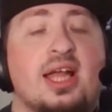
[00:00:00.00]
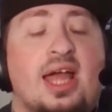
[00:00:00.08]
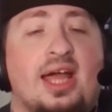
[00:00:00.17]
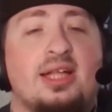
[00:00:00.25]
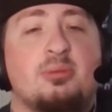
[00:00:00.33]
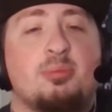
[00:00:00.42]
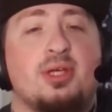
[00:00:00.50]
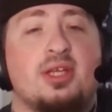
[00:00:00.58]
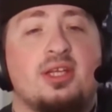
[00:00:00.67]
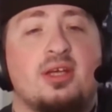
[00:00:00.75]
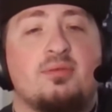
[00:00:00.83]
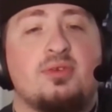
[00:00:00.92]
At the beginning
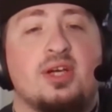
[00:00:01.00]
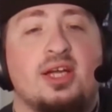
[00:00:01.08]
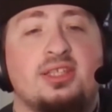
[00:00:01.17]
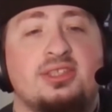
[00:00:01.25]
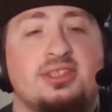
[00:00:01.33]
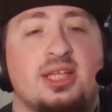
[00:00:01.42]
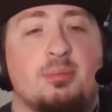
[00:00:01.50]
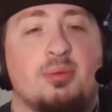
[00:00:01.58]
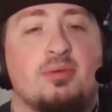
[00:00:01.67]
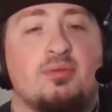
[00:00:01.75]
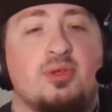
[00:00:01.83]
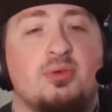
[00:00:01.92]
of your end step,
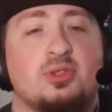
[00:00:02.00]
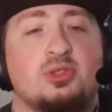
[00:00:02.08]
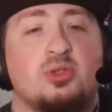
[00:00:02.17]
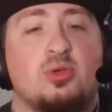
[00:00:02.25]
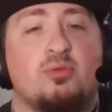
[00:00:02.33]
if you control